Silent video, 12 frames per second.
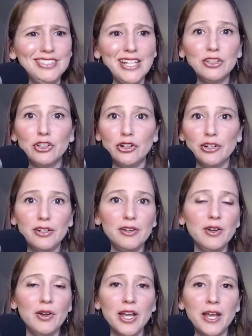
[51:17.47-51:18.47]

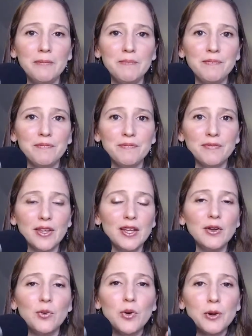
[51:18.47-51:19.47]
centered. Okay?
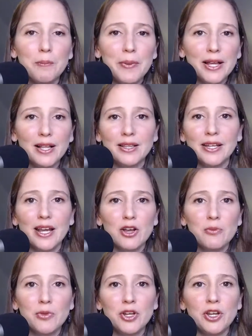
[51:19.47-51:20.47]
We're
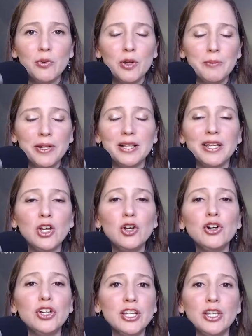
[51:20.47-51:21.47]
building a community, we're
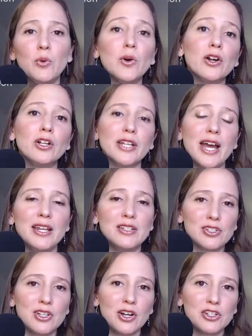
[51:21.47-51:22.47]
building good in the world,
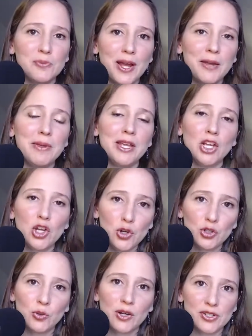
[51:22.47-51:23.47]
and it starts by being
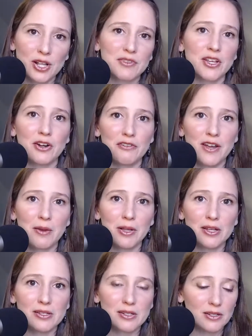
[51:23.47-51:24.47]
good to ourselves and our
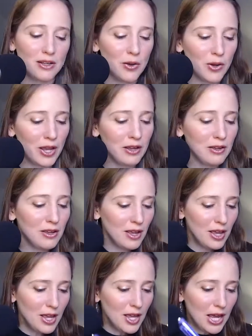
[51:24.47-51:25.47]
families. Okay?
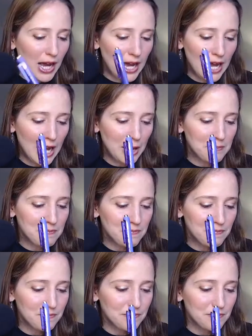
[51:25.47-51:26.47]

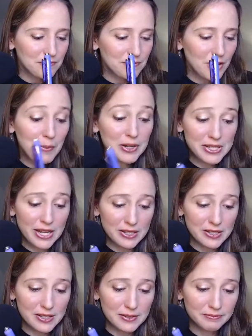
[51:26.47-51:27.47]
Number
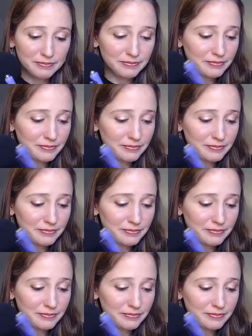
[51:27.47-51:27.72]
6,